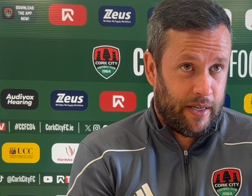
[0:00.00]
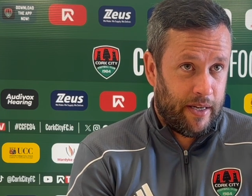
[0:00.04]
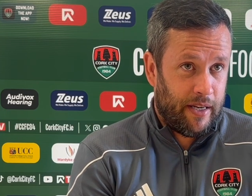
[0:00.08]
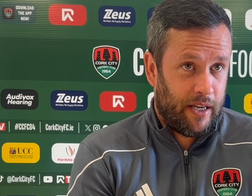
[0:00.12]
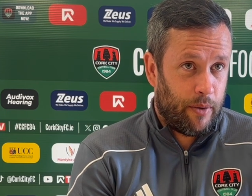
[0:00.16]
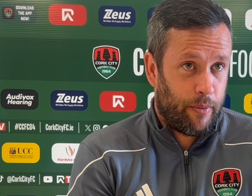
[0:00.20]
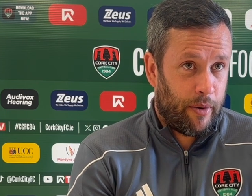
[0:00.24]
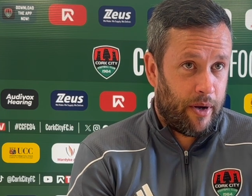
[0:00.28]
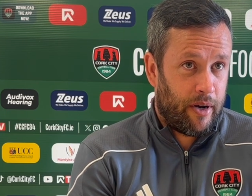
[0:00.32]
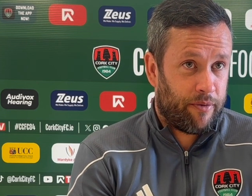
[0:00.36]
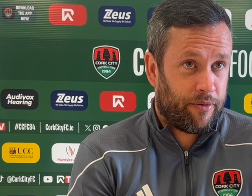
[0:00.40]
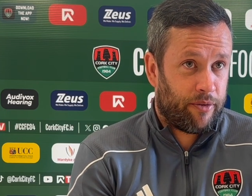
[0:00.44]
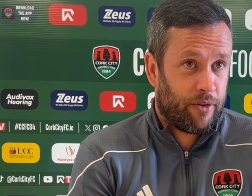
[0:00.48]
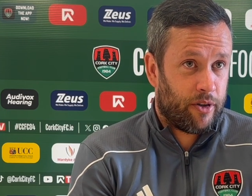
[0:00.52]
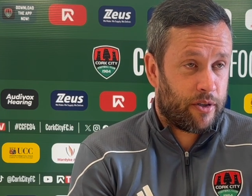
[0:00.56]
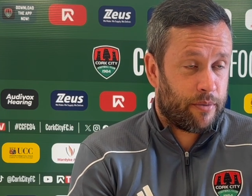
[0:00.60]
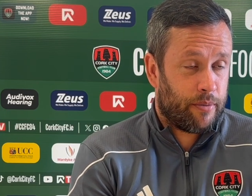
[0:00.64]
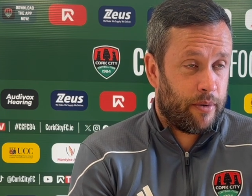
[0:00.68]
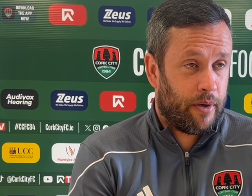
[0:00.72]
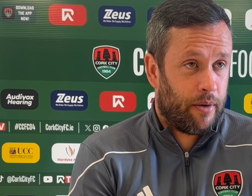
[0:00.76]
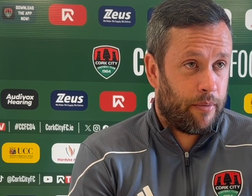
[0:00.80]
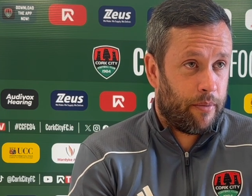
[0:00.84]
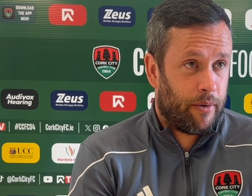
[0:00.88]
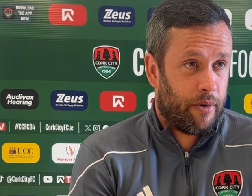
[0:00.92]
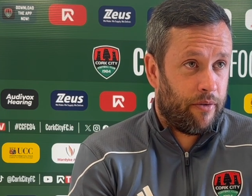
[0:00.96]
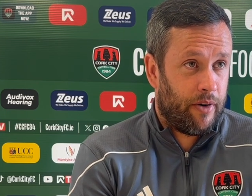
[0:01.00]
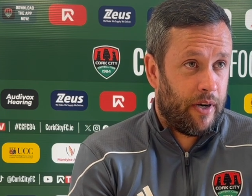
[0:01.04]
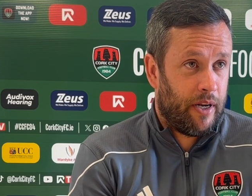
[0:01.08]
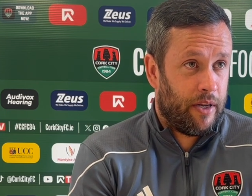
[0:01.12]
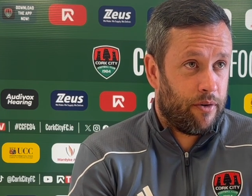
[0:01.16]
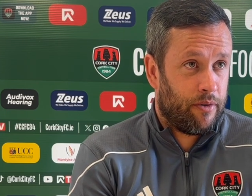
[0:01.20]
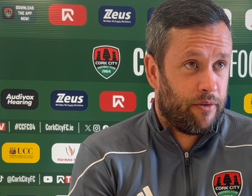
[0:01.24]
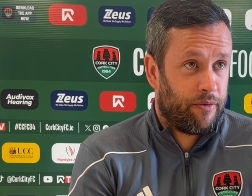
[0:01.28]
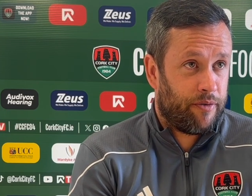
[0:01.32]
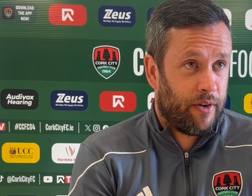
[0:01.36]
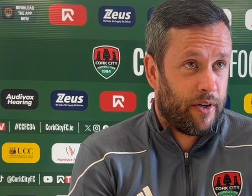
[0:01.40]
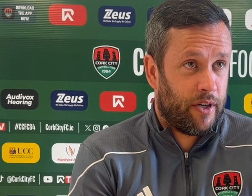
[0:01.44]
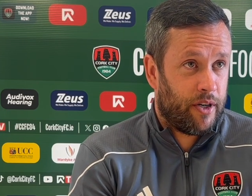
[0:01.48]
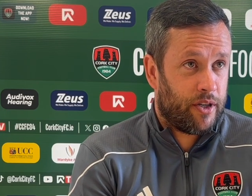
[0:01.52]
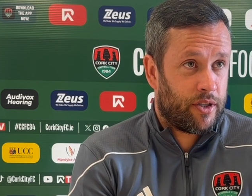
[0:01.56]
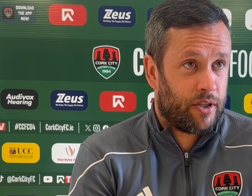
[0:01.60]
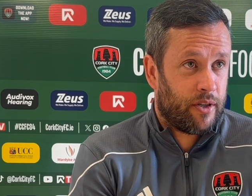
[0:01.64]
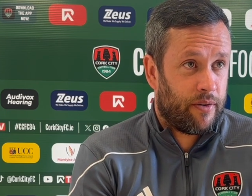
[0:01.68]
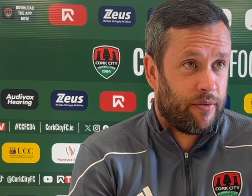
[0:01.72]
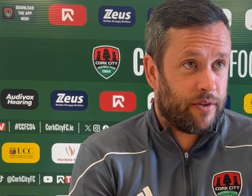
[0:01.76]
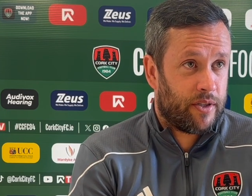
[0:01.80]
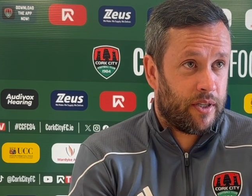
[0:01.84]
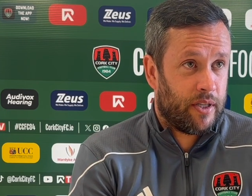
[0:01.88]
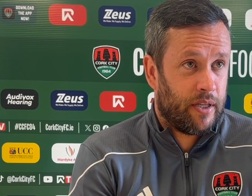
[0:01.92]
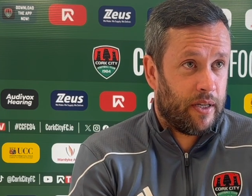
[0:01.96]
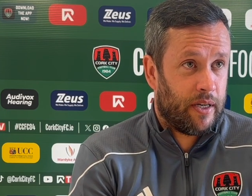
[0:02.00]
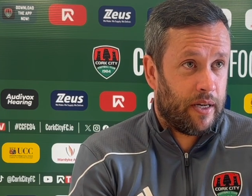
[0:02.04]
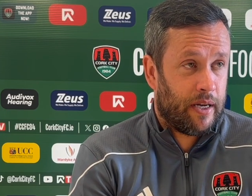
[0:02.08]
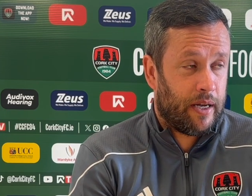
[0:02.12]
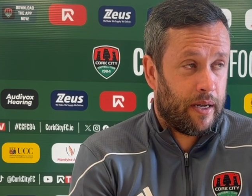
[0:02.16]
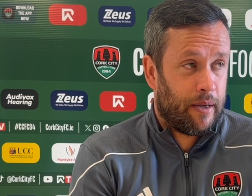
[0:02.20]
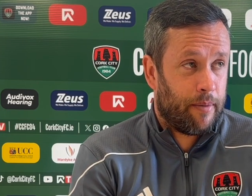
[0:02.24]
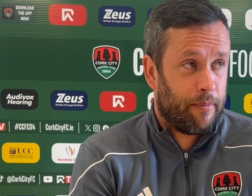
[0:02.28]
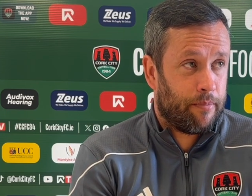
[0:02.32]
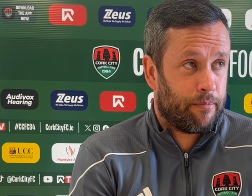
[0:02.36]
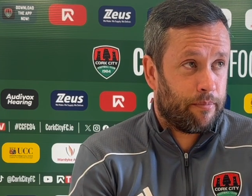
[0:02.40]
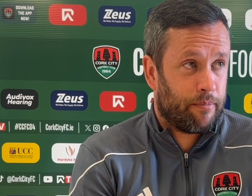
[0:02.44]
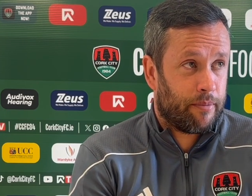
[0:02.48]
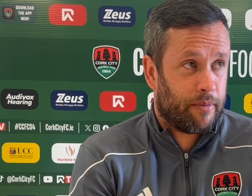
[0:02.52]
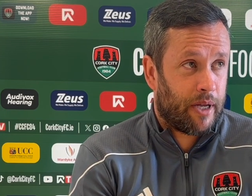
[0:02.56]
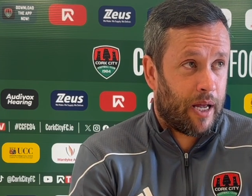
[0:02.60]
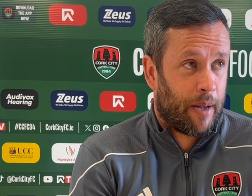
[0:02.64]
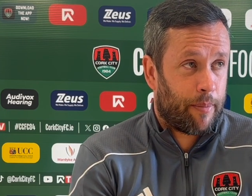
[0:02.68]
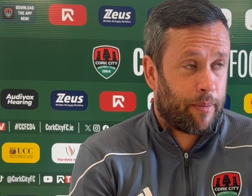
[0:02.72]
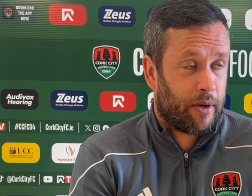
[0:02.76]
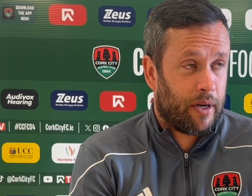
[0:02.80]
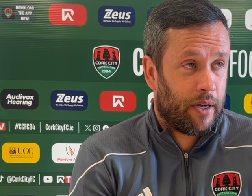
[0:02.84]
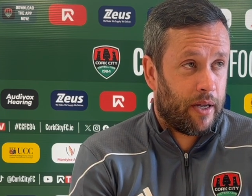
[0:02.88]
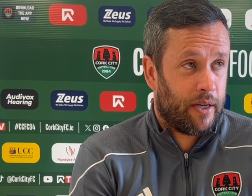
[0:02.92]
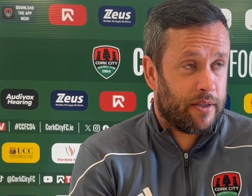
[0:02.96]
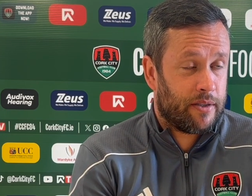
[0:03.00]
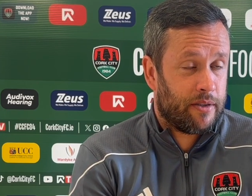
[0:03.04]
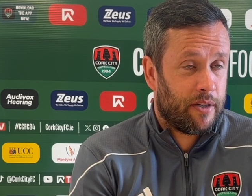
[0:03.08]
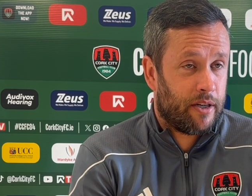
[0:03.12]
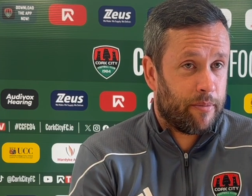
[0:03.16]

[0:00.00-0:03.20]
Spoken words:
the win for us with a really good finish. Obviously, capitalising on a